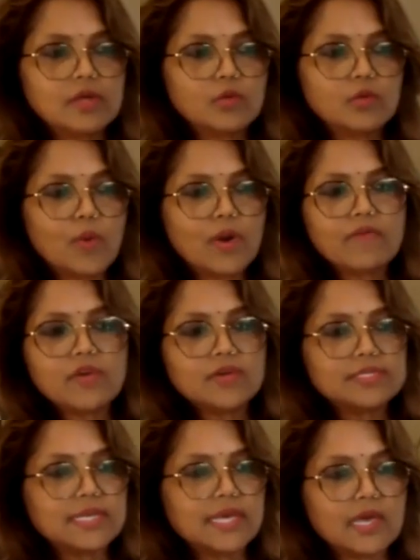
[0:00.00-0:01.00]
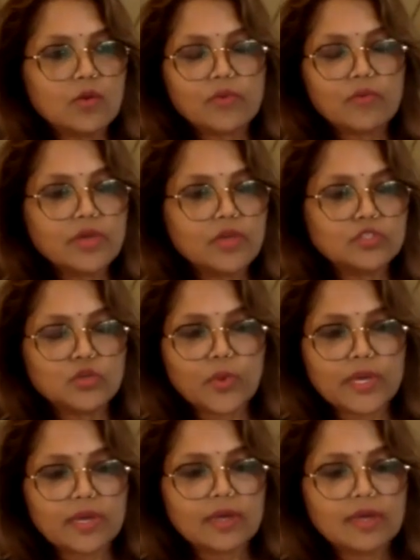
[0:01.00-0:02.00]
whatever you're saying, whatever you're
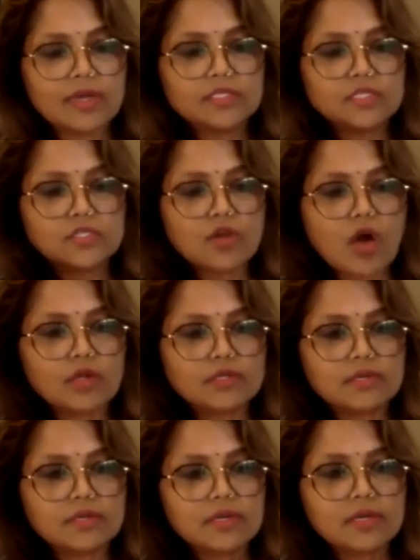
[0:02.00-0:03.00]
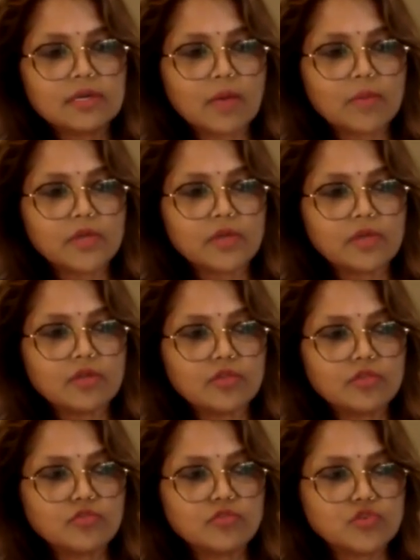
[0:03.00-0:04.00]
doing is not coming
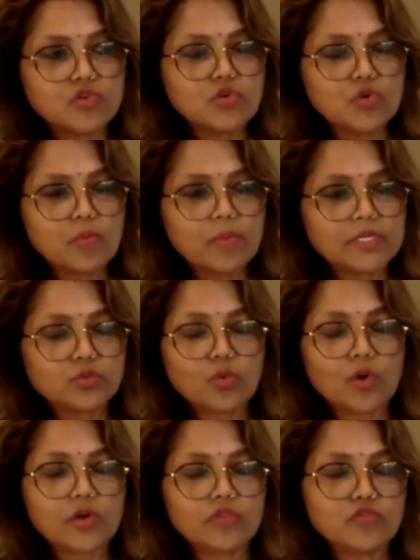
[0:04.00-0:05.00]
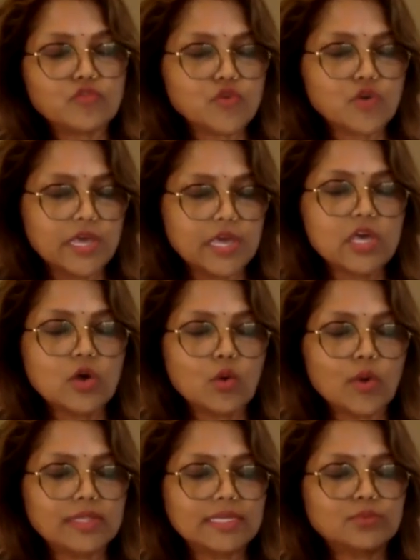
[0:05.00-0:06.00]
through you, but it's walking through your ego,
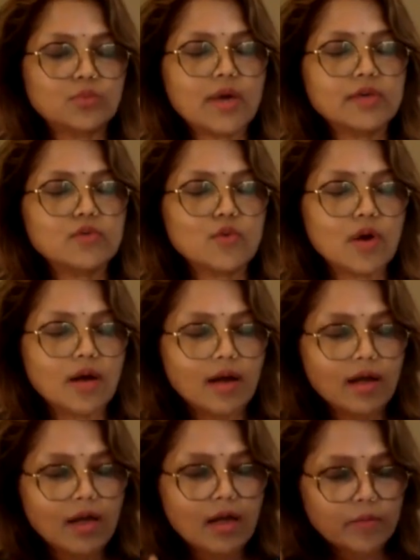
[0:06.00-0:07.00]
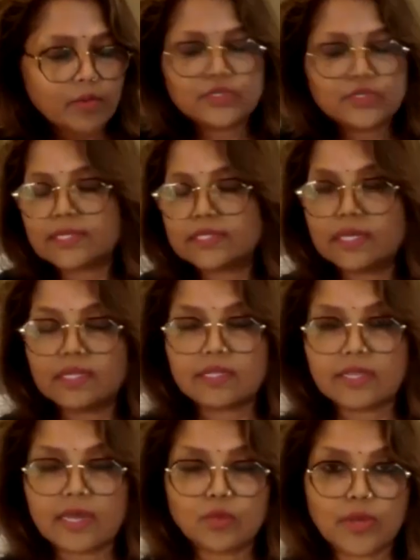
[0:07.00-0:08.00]
and that's why you are projecting in
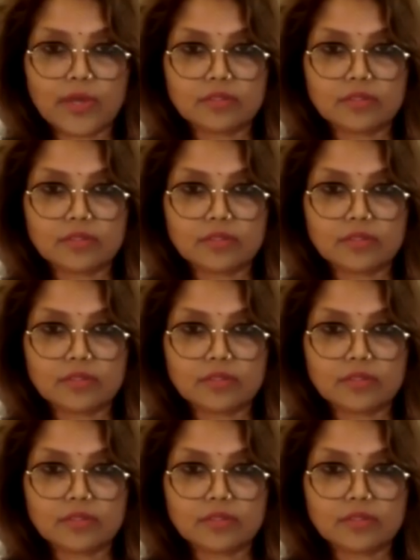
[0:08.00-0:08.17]
that way.